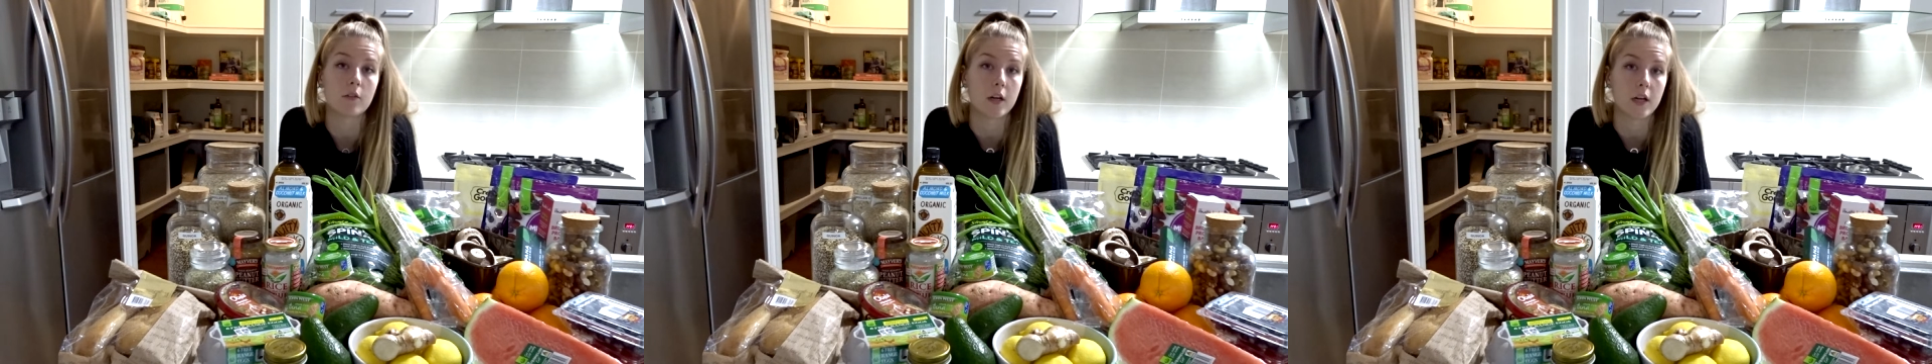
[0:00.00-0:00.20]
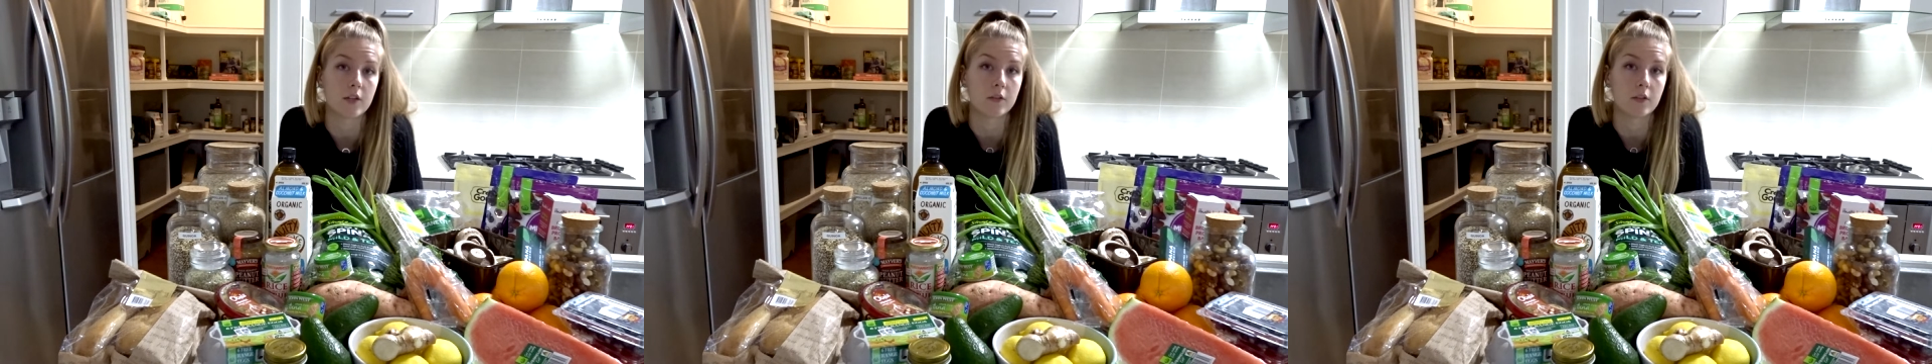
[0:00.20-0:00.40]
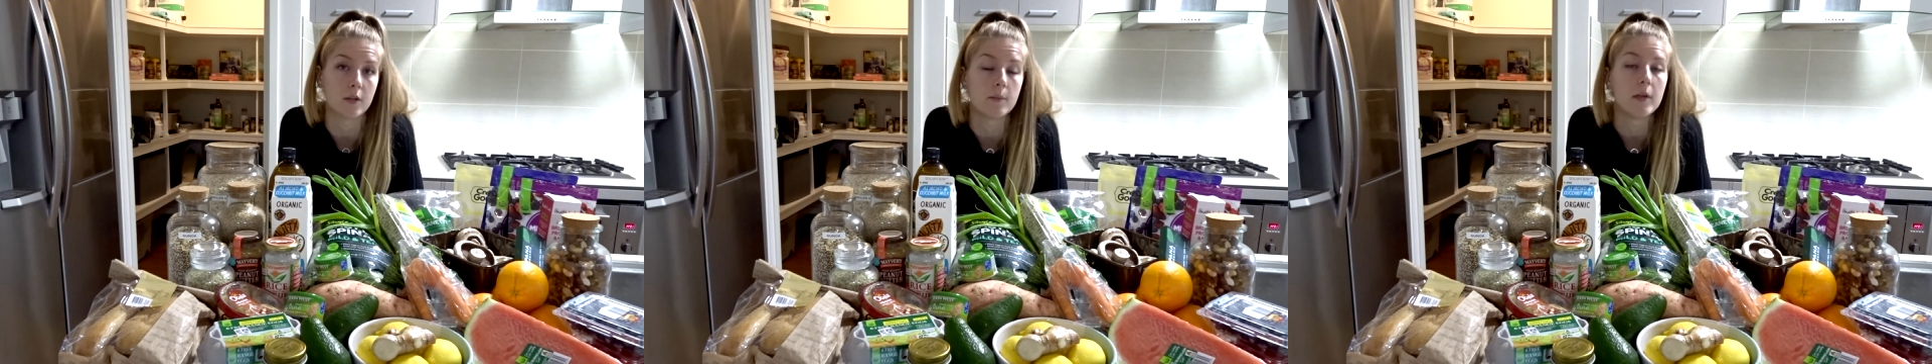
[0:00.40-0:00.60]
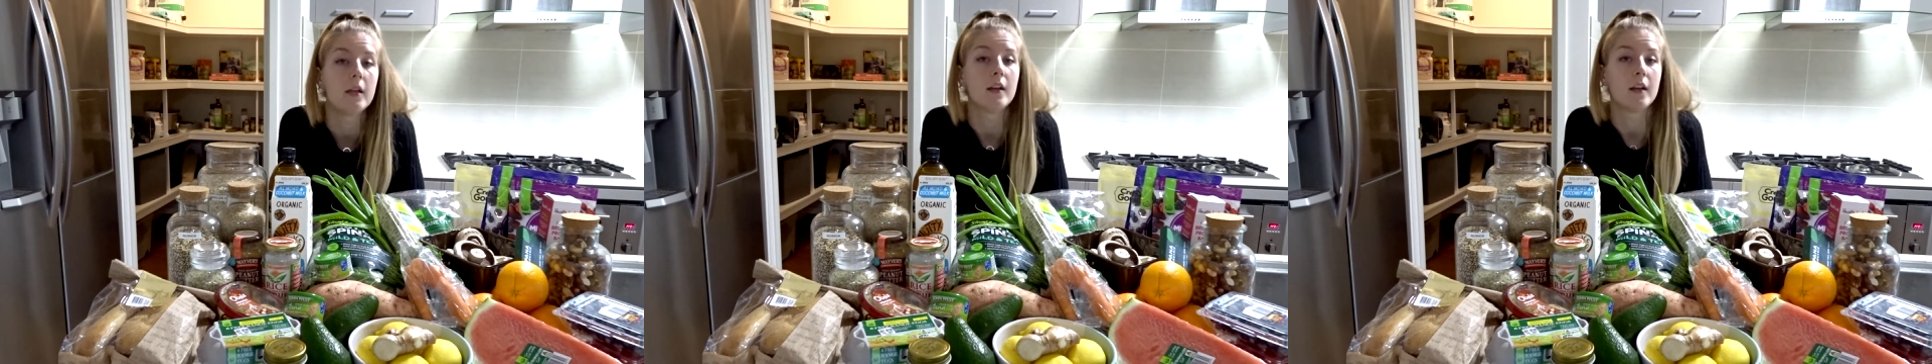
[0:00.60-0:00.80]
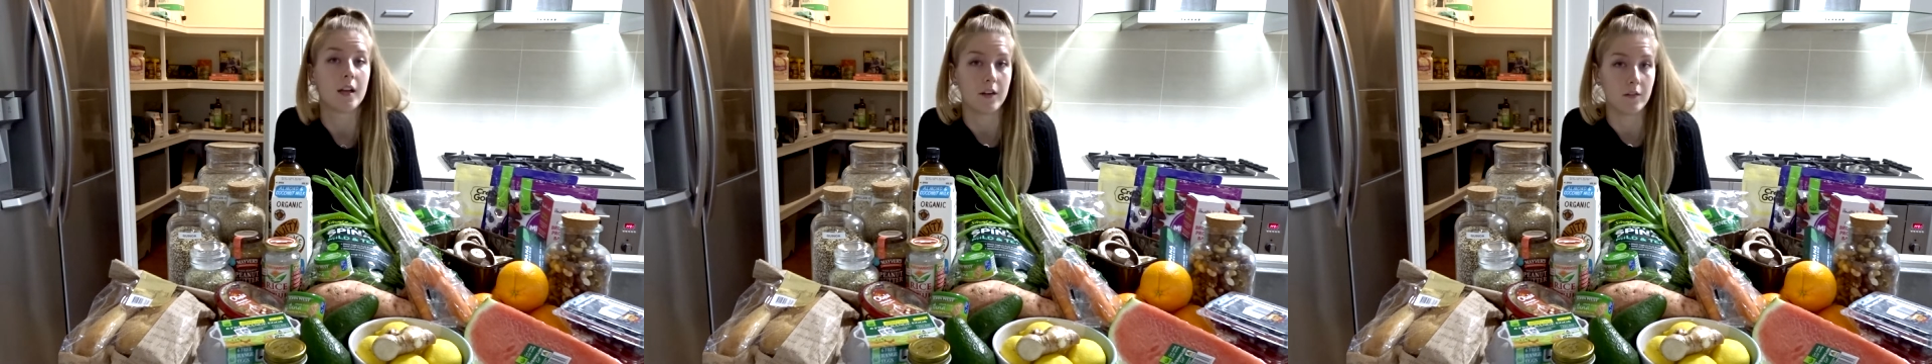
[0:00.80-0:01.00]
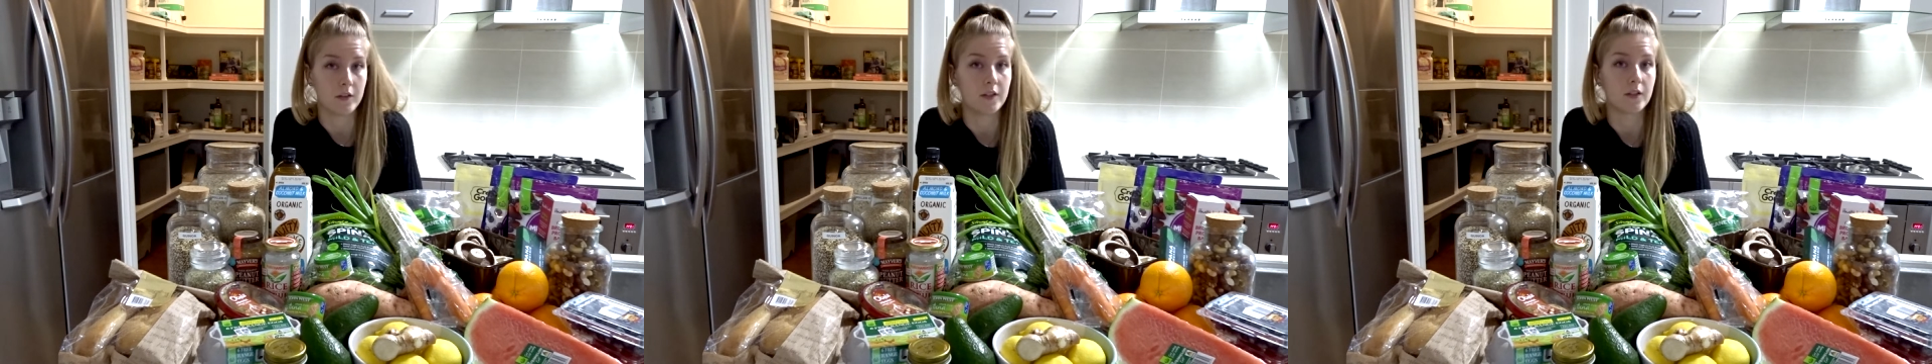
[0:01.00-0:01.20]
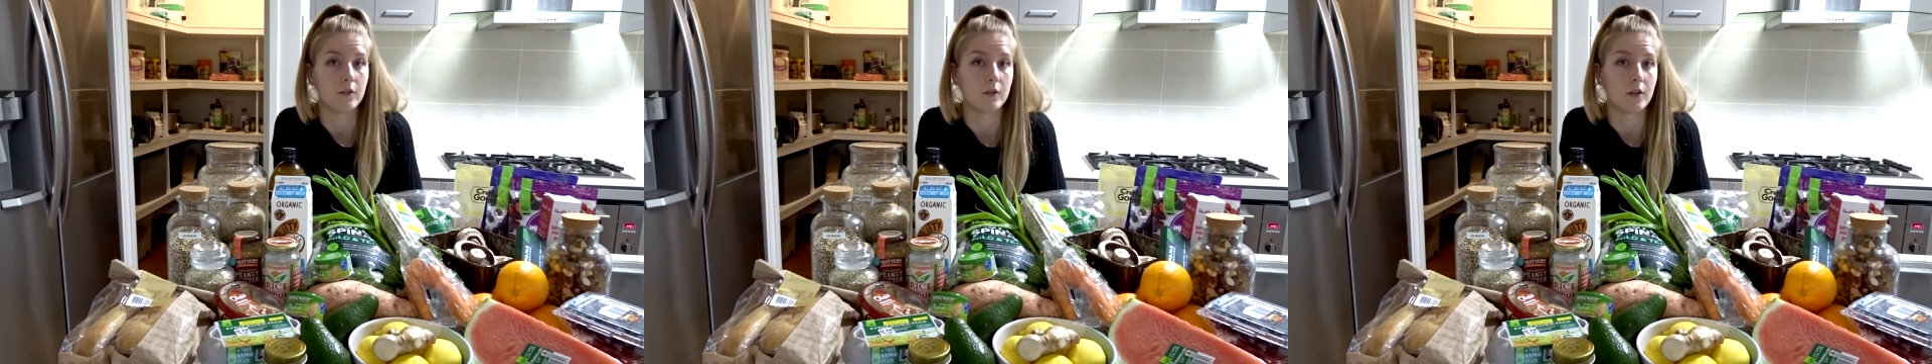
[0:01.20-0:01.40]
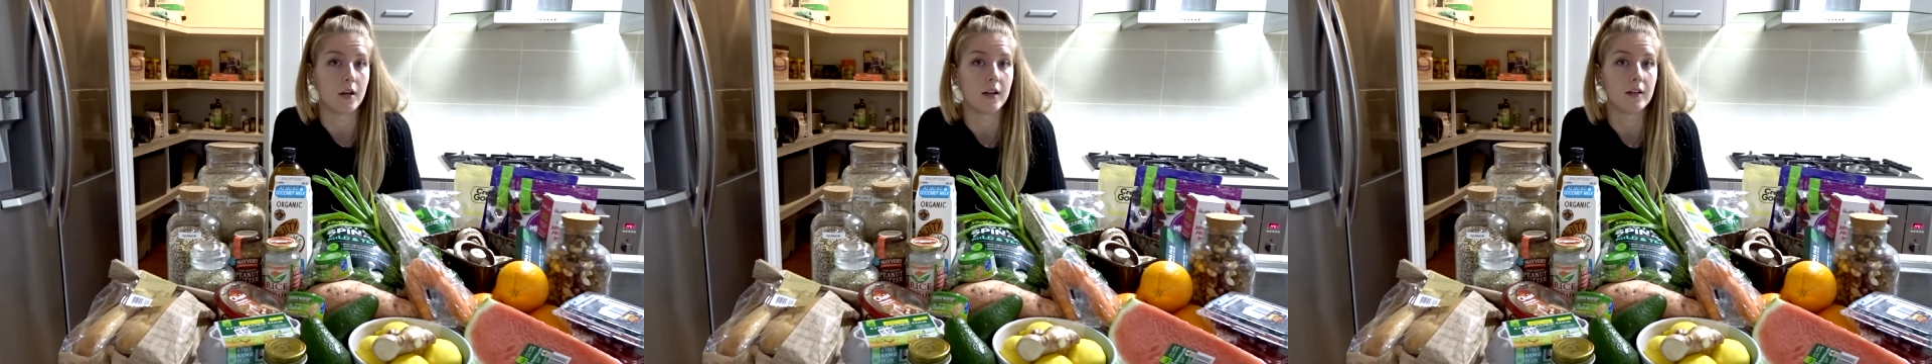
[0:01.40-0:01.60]
ice cream every single
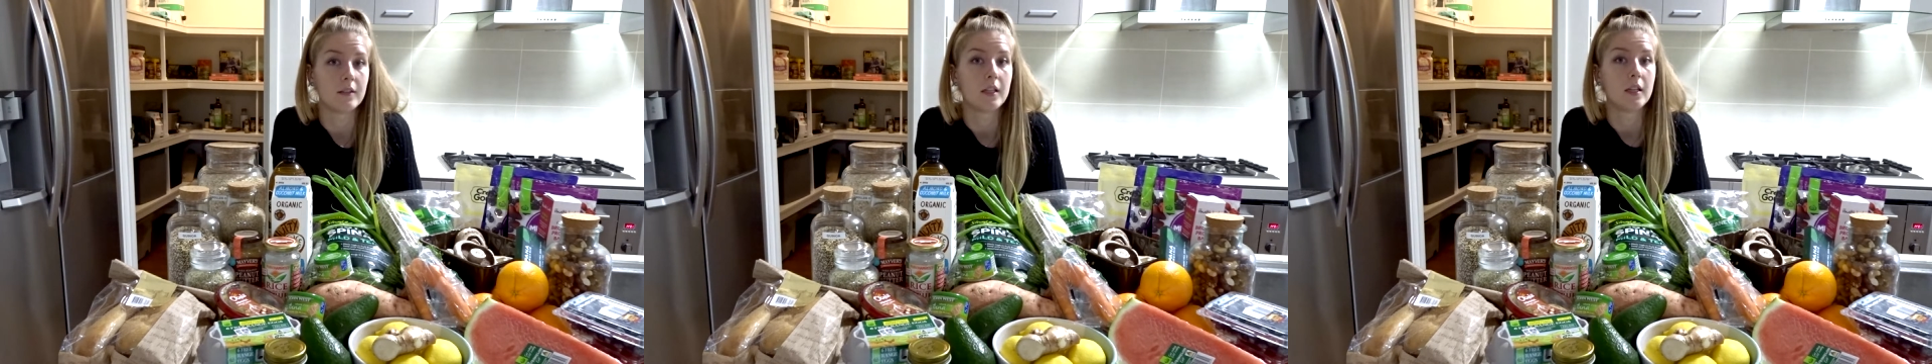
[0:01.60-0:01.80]
night,